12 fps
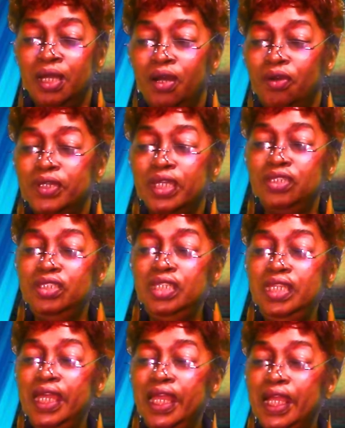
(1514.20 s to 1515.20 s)
Okay, you
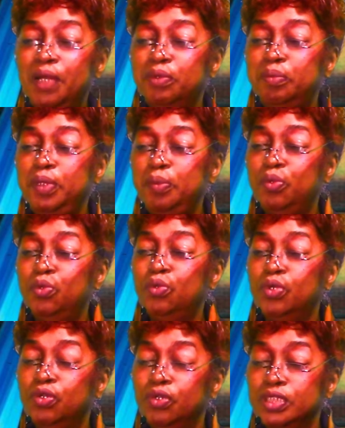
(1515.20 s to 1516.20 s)
need to hang out with people
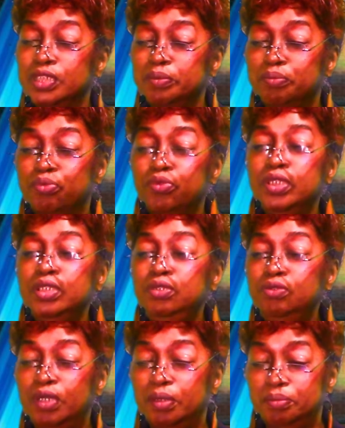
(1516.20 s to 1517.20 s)
who are going to bring
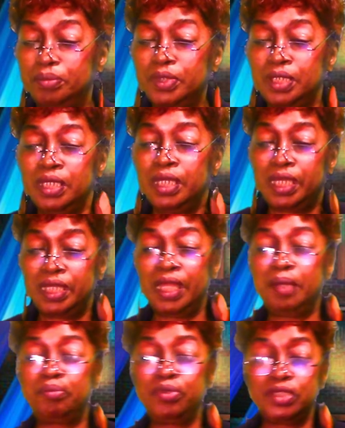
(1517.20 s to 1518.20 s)
you up and
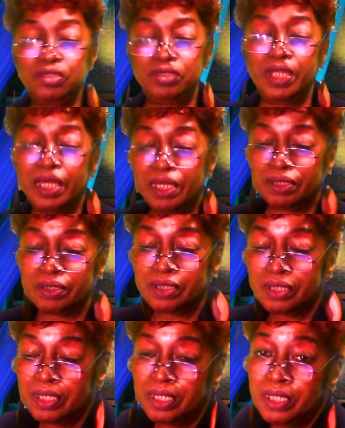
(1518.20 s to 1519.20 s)
not bring you down.
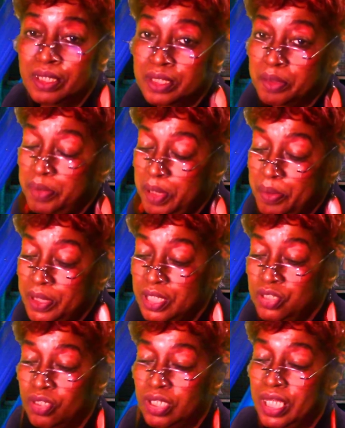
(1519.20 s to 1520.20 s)
The people
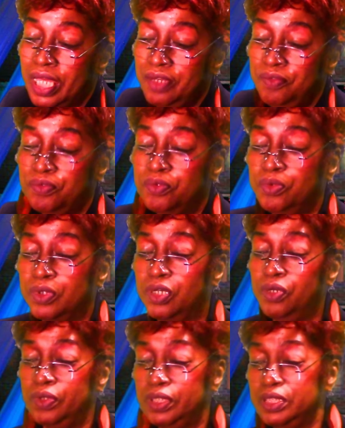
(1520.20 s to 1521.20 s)
in your life who are
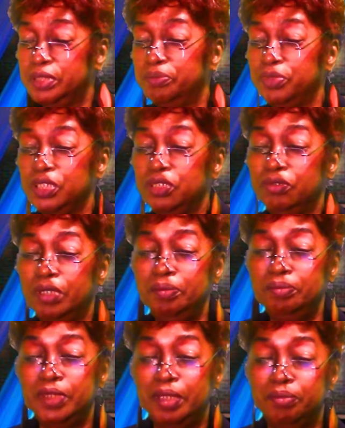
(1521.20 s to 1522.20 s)
going to bring you
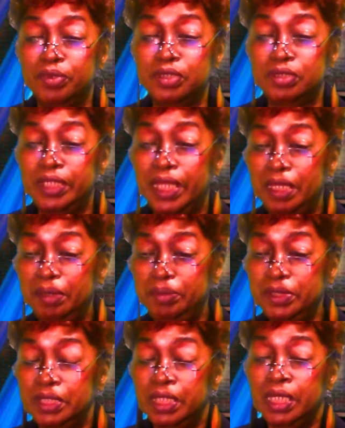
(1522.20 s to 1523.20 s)
up, not bring you down,
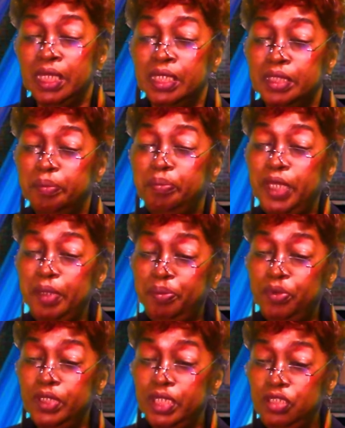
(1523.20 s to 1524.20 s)
but the
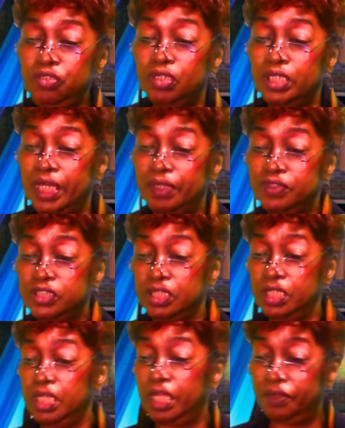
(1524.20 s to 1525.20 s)
people in your life
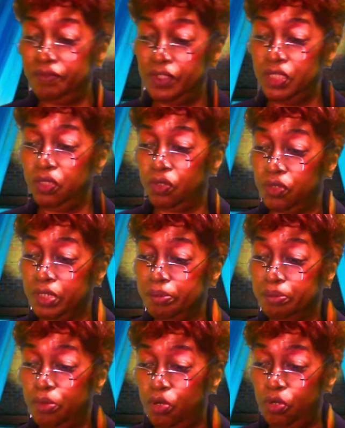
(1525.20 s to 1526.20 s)
should love the Lord
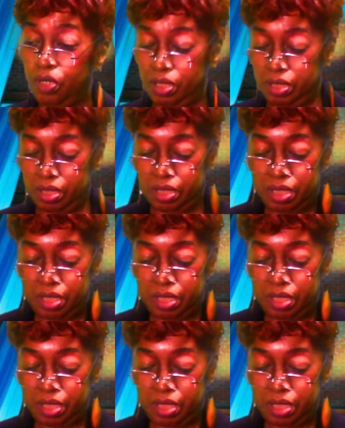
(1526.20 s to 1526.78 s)
more